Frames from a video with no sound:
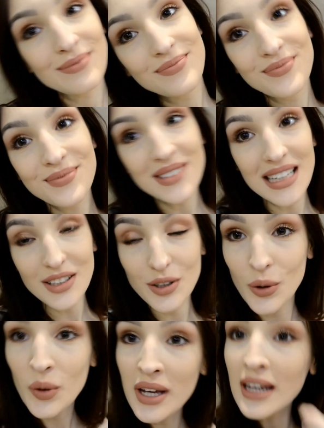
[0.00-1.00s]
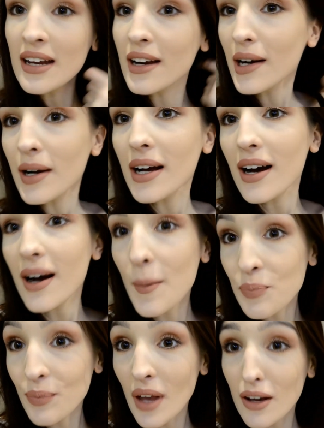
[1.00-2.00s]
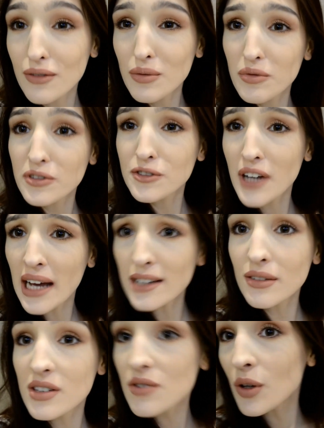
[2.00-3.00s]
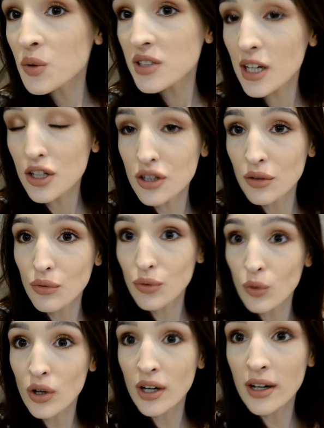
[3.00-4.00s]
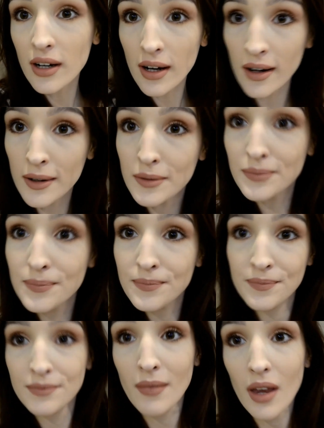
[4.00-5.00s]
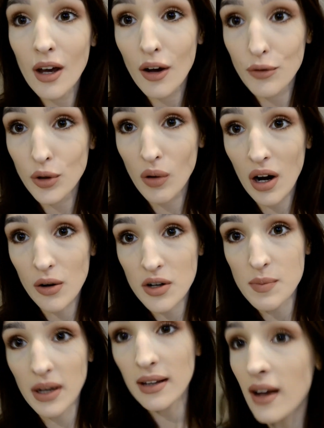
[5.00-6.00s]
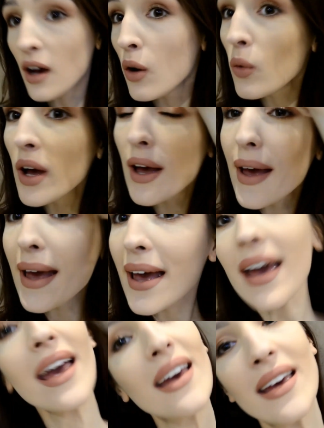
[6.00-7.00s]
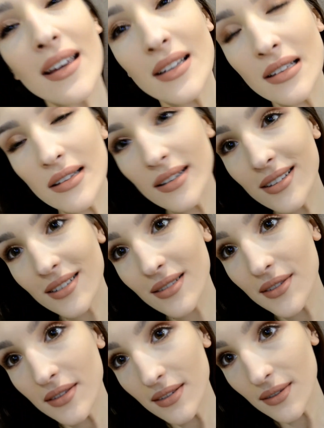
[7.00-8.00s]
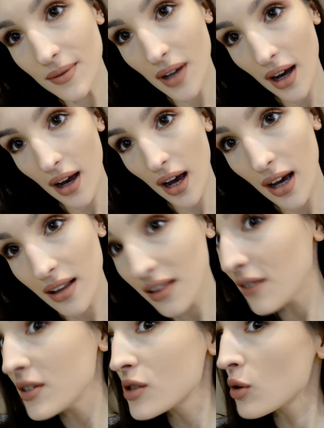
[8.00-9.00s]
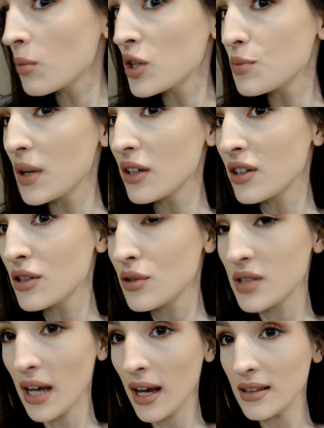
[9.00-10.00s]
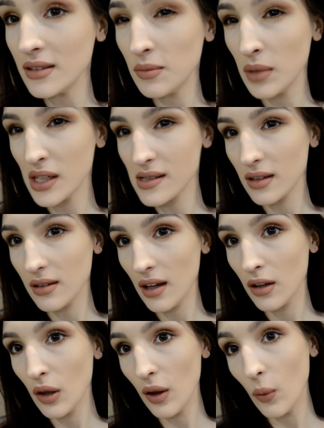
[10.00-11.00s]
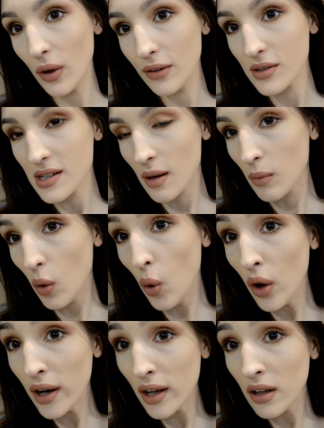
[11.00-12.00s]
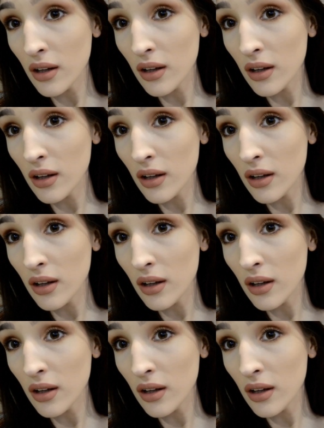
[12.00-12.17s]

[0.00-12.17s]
day two here. I've had this foundation for a few hours by now, and I love it so much better today. I did mix it in with some oil.